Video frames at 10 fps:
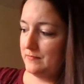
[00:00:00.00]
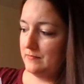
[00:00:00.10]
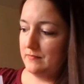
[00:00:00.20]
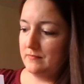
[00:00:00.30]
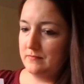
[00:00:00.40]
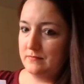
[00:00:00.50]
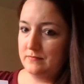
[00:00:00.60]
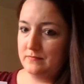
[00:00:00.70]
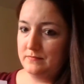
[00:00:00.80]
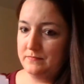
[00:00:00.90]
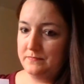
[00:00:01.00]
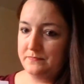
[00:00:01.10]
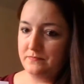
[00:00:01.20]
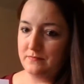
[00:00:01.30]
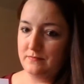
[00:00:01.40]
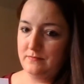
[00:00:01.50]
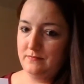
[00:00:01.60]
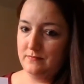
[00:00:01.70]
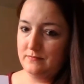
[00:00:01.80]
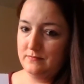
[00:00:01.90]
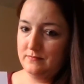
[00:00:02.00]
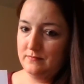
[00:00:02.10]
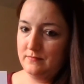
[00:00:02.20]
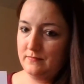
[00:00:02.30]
(no one is talking)